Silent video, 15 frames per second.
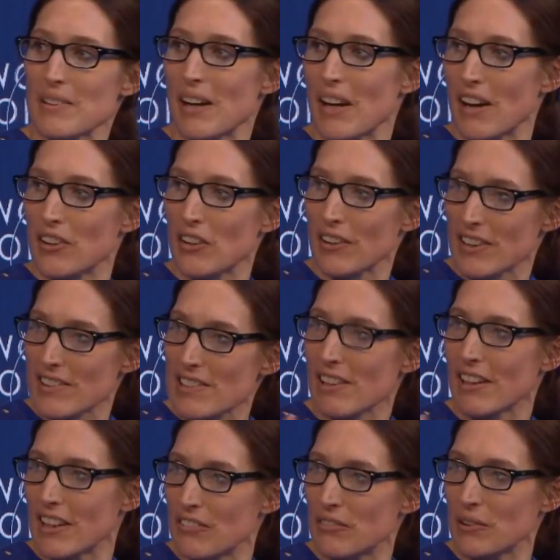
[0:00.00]
So I know that's
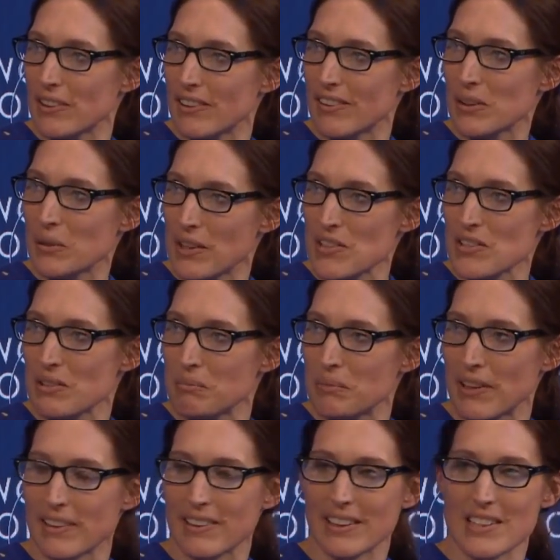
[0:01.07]
slightly avoiding the question,
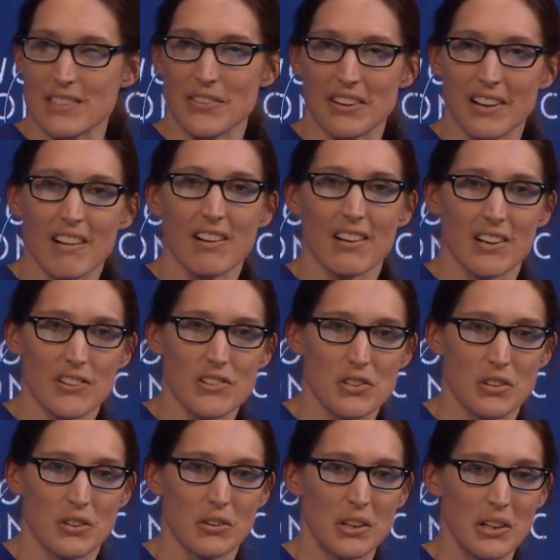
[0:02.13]
but I think it's very hard
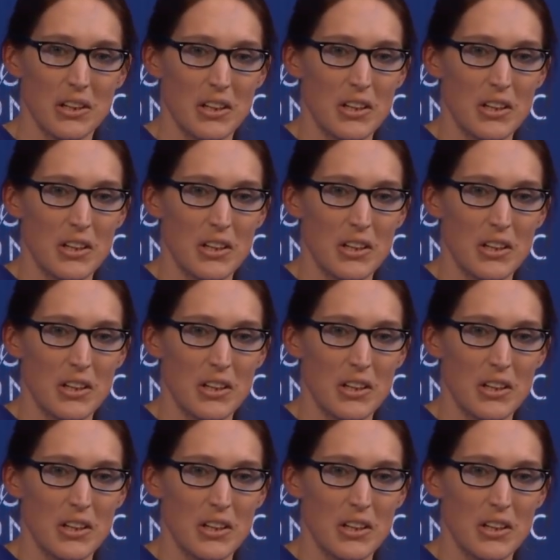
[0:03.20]
to